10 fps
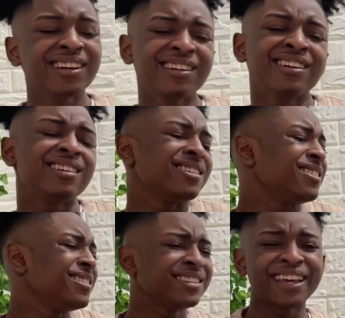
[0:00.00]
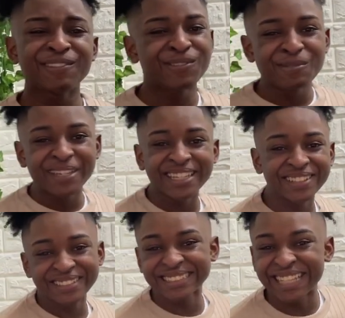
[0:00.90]
Like, for me,
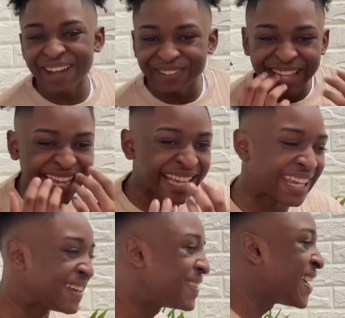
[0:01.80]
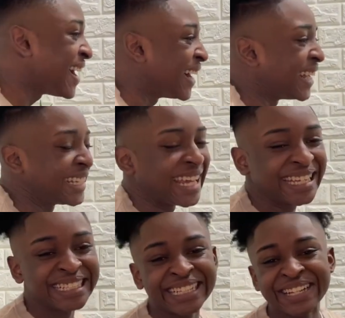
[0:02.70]
you stop paying. Word. Like,